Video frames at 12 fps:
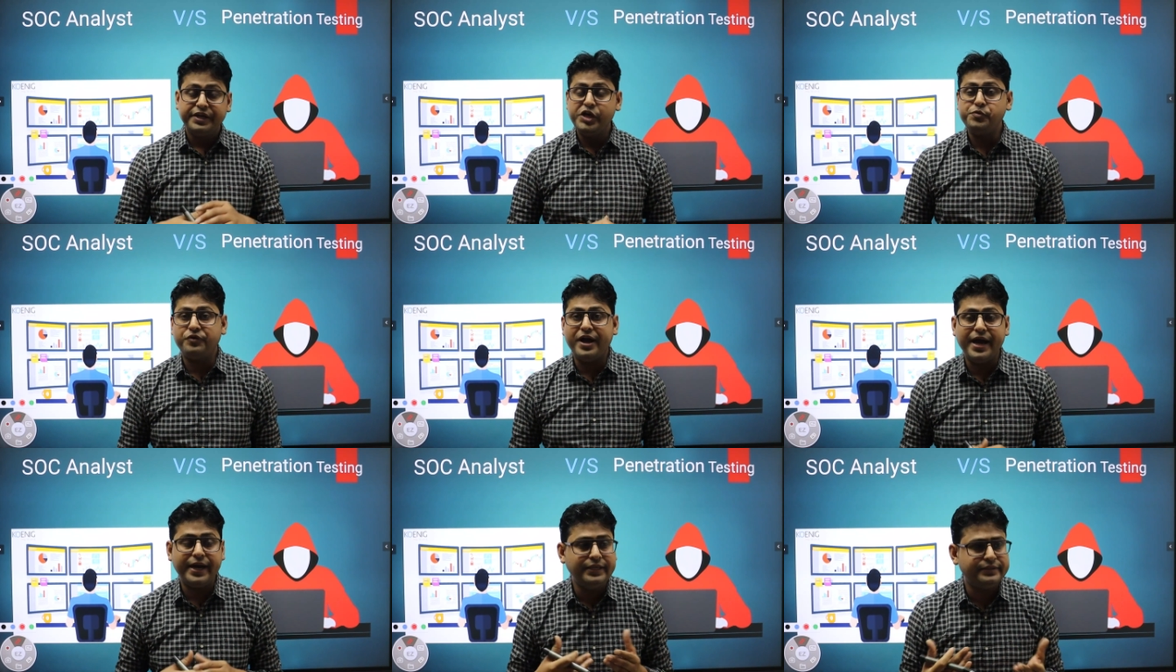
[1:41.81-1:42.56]
If
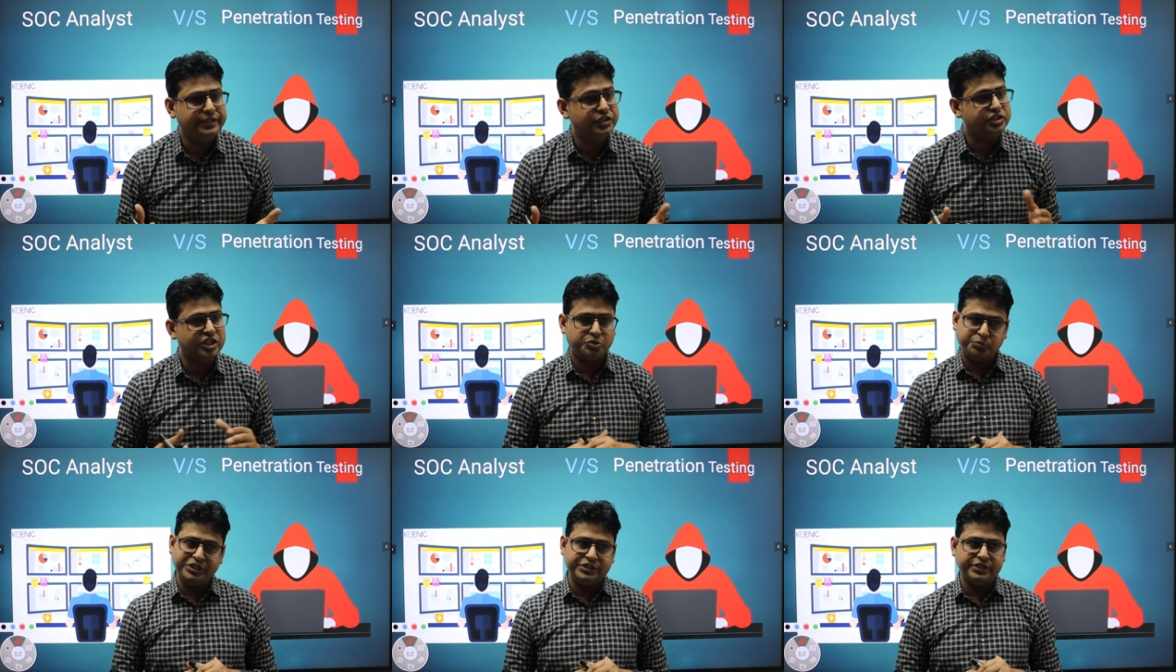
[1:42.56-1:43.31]
anything is
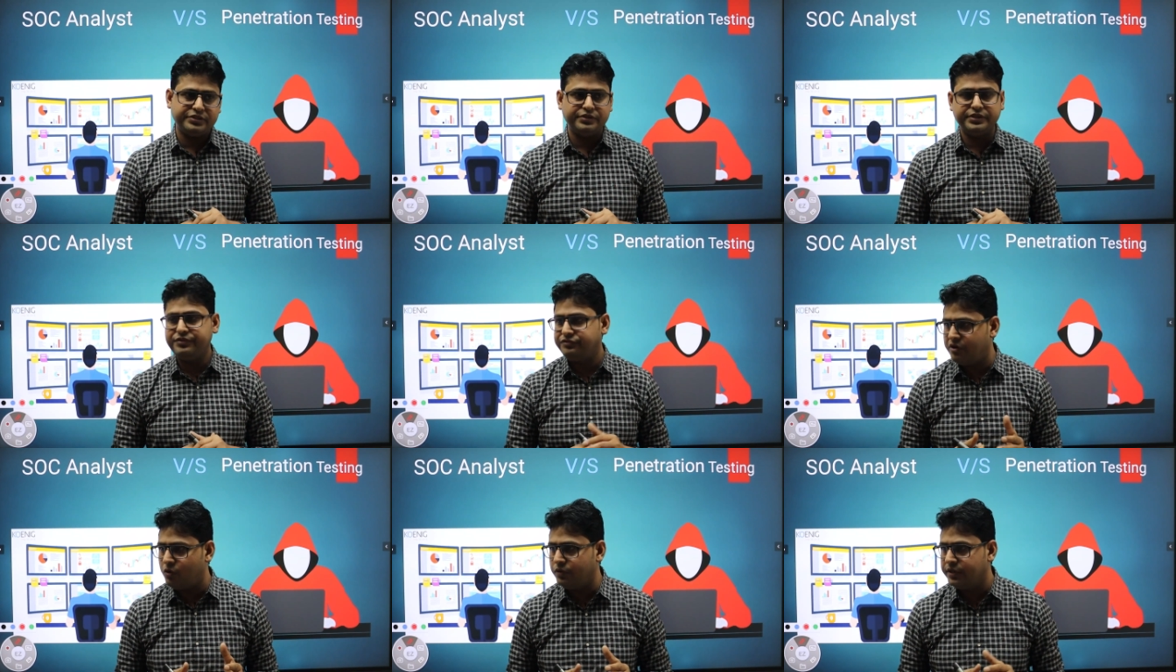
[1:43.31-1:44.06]
suspicious they
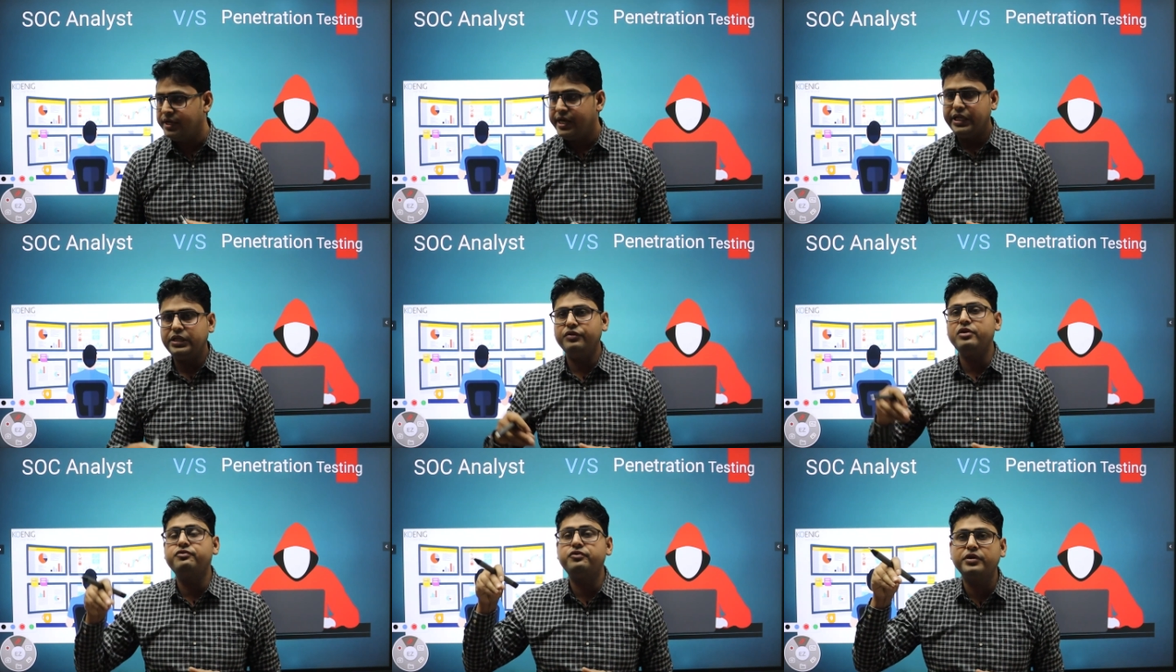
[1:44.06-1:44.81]
found,
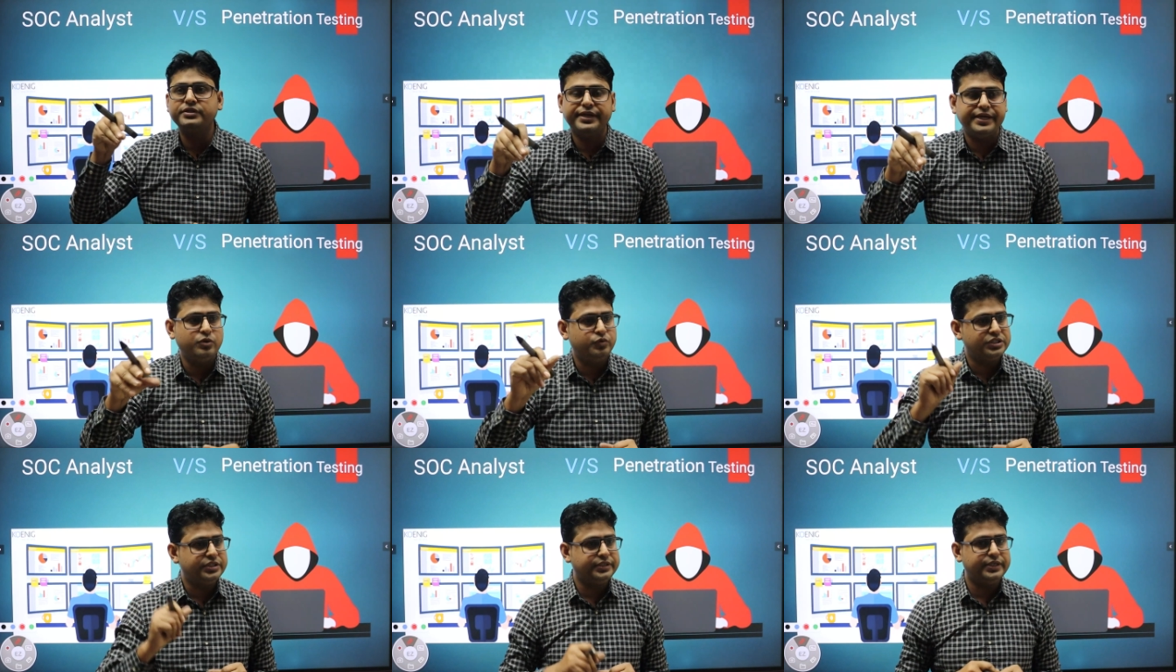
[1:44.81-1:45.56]
they will further
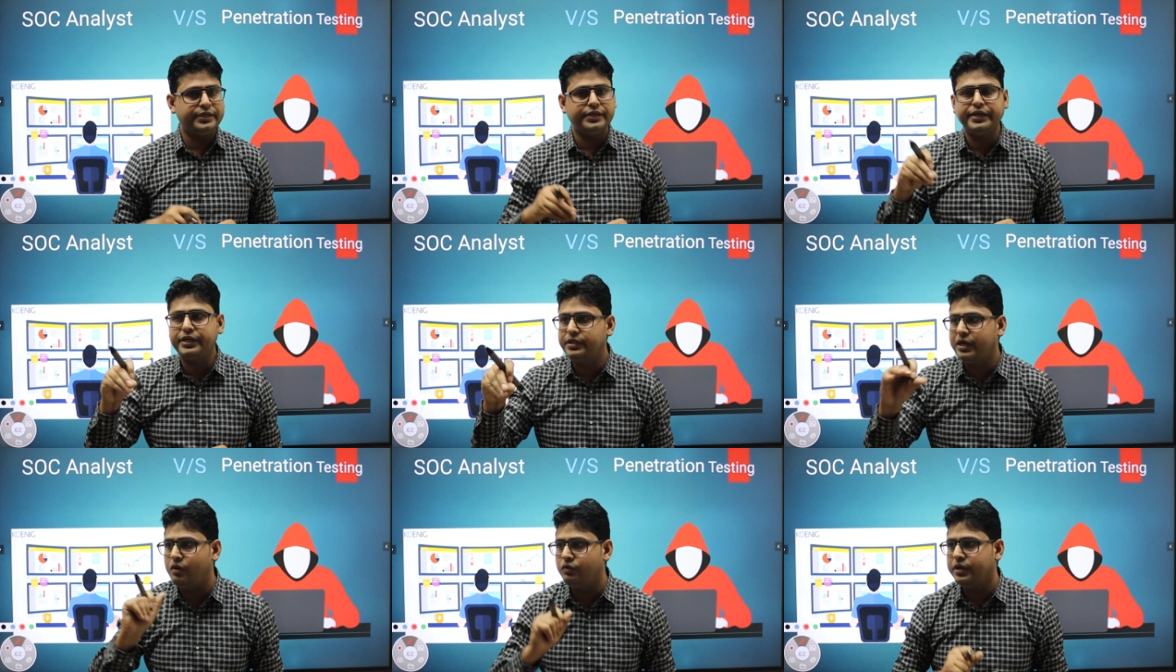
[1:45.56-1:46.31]
investigate,
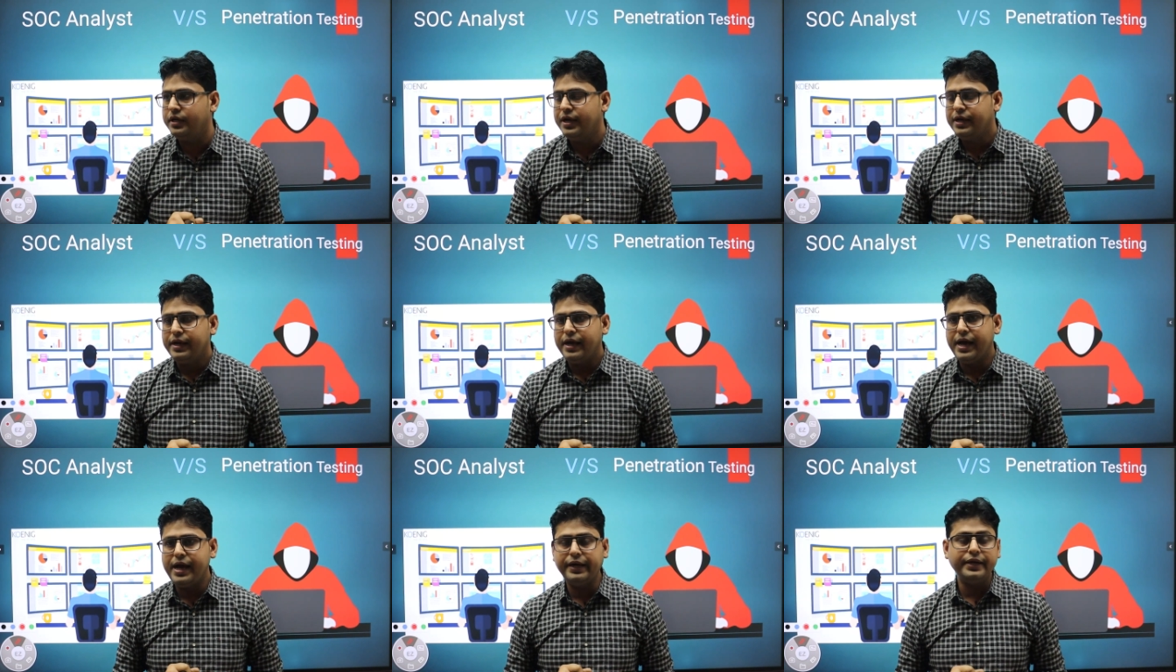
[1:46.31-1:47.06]
dig down
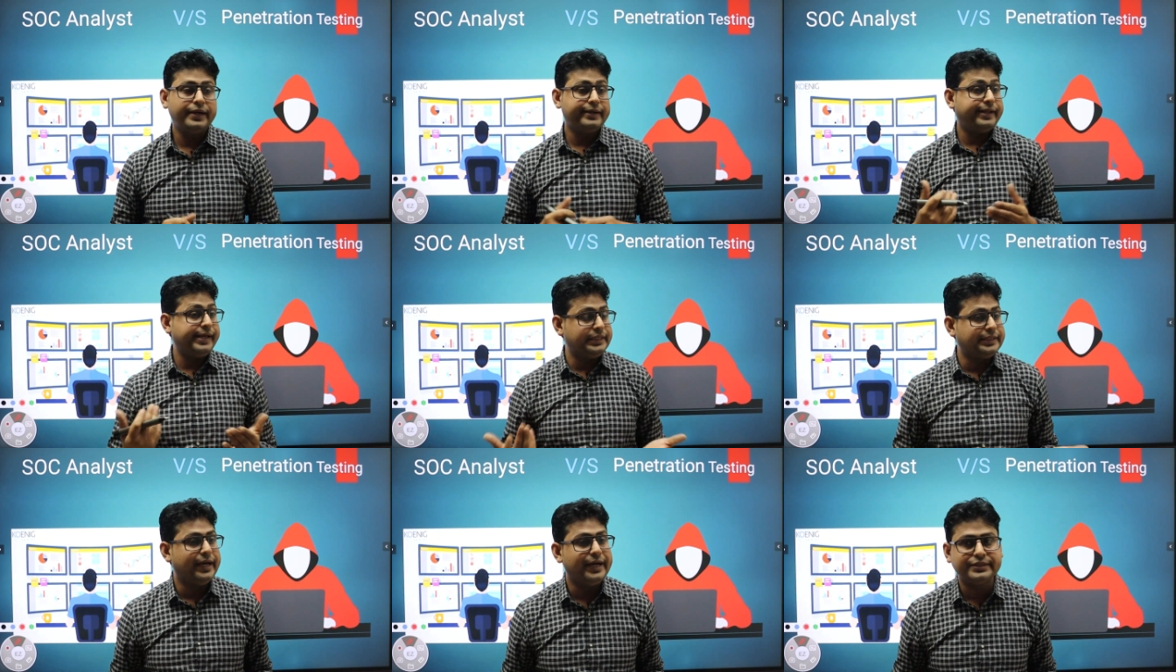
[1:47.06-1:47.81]
and
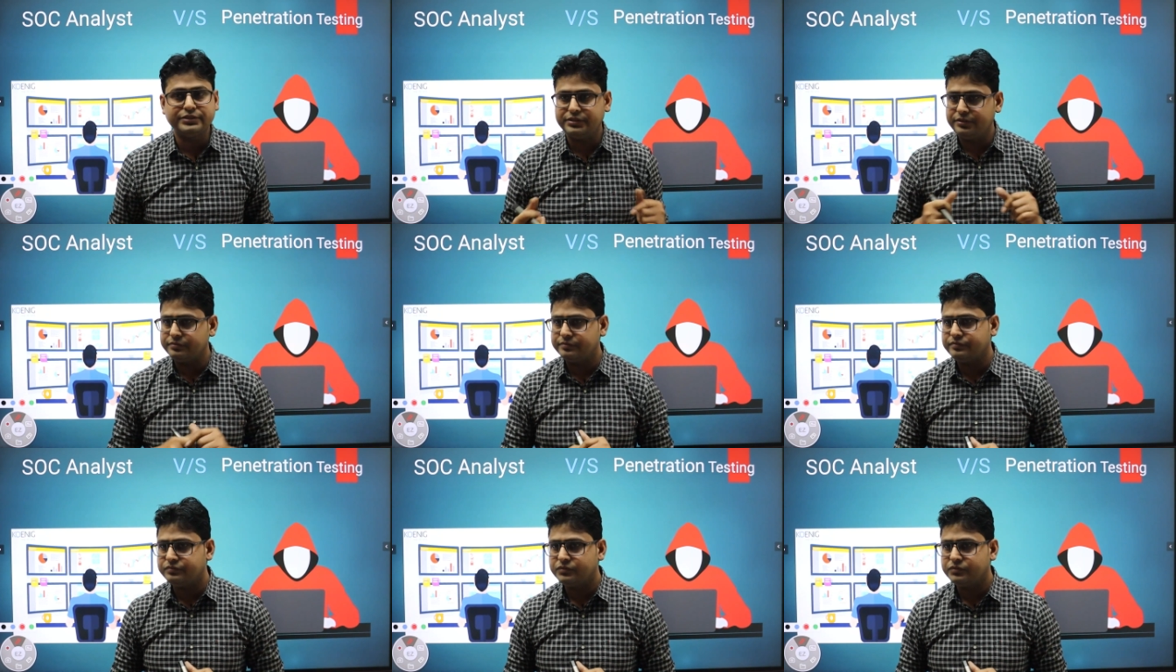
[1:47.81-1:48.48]
take the action